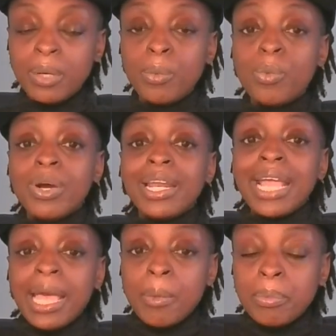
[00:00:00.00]
What
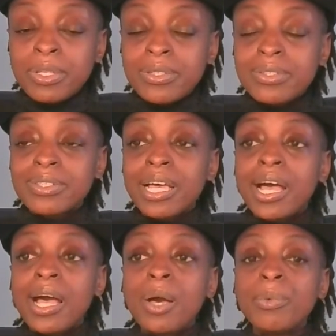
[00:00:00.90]
happens?
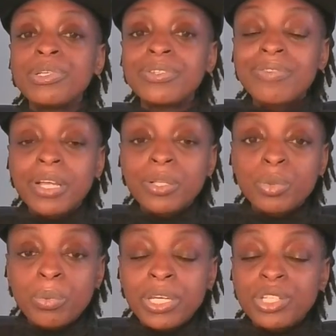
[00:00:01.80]
How is a
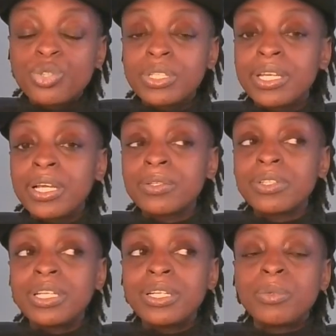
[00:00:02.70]
valuation
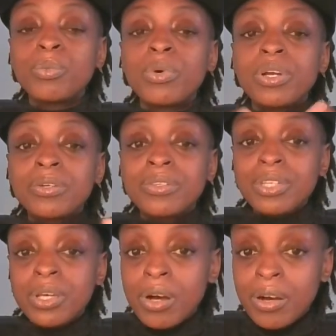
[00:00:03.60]
calculated? What are
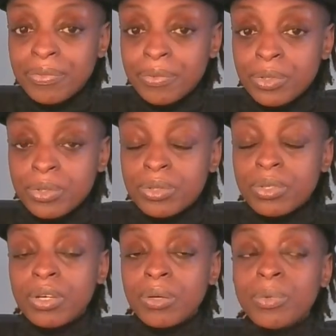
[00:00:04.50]
the offers?
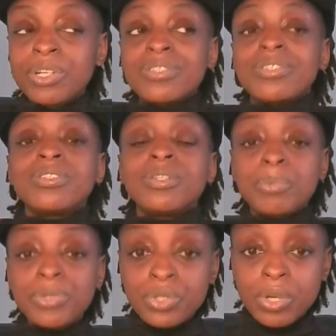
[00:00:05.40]
What is the
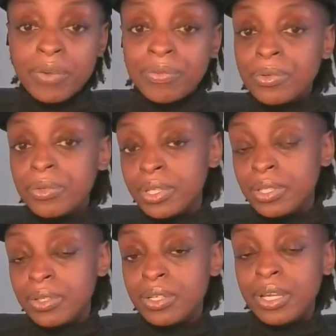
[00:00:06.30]
simplest offer that
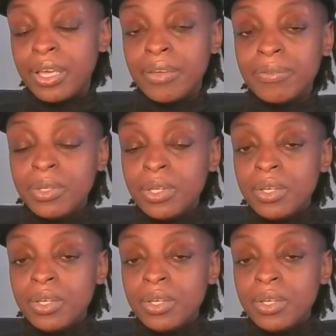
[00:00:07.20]
you can have?